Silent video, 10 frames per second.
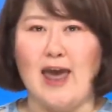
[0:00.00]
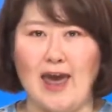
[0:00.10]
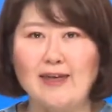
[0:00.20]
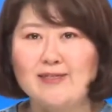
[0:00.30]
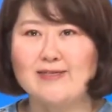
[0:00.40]

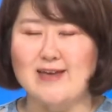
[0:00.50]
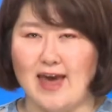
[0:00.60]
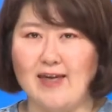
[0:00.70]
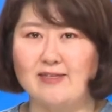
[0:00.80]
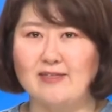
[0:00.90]
and
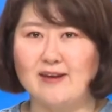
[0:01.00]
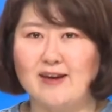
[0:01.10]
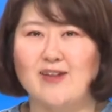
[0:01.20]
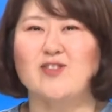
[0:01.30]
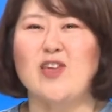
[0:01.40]
then
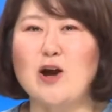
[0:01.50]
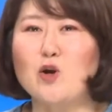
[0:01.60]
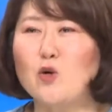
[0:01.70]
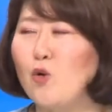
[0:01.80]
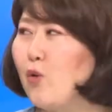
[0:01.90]

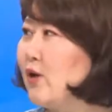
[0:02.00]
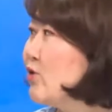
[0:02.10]
they're going